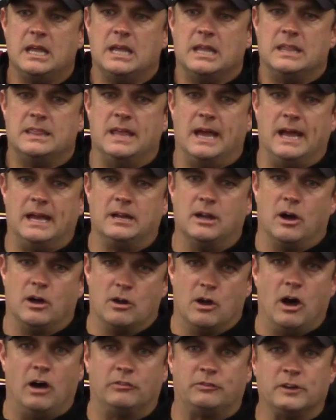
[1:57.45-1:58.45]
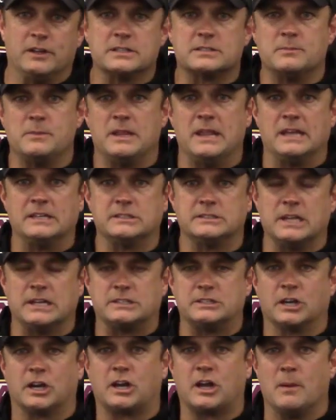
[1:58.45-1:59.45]
that on offense, I mean, they
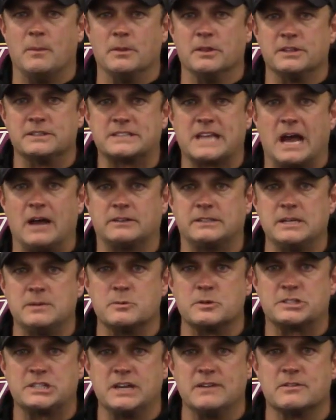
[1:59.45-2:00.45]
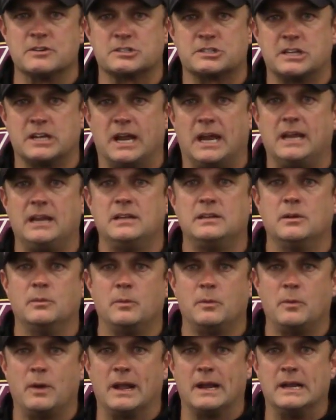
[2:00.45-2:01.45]
took a couple of the scout team receivers today. I
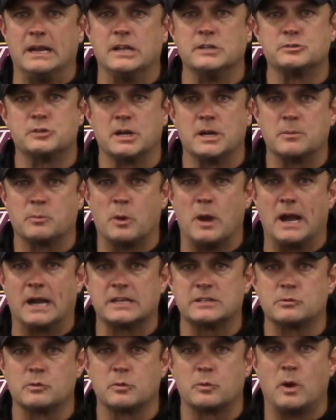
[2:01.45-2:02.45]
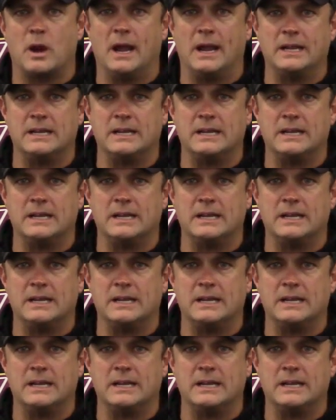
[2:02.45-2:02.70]
mean, we had an injury in practice with Ryan